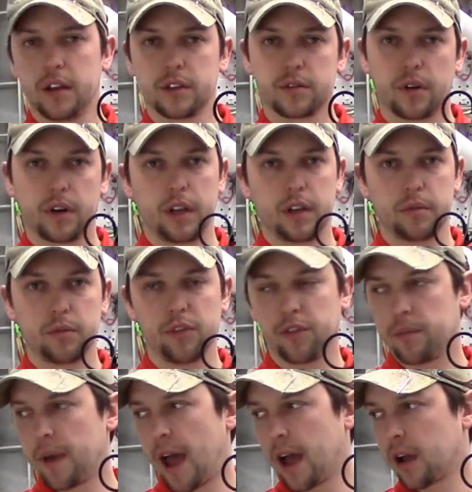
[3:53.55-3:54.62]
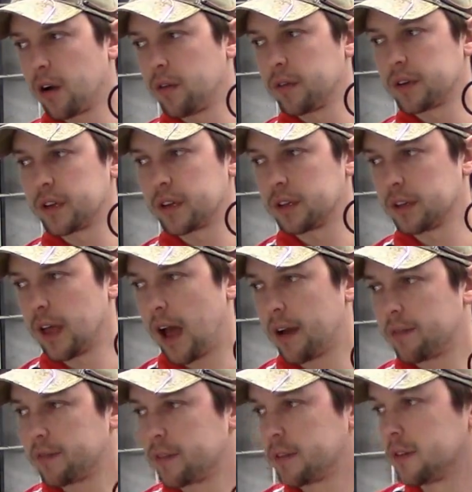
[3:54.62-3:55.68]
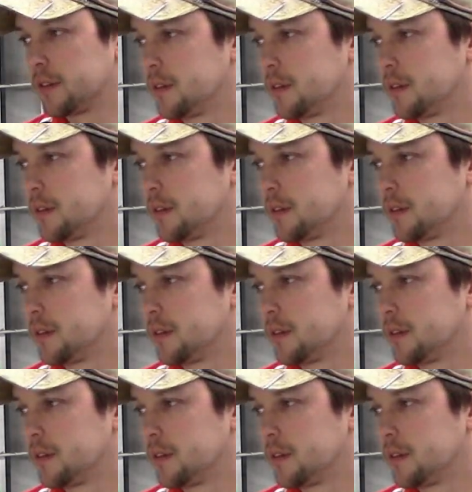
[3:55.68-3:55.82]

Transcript: so I need to move it back over to the left.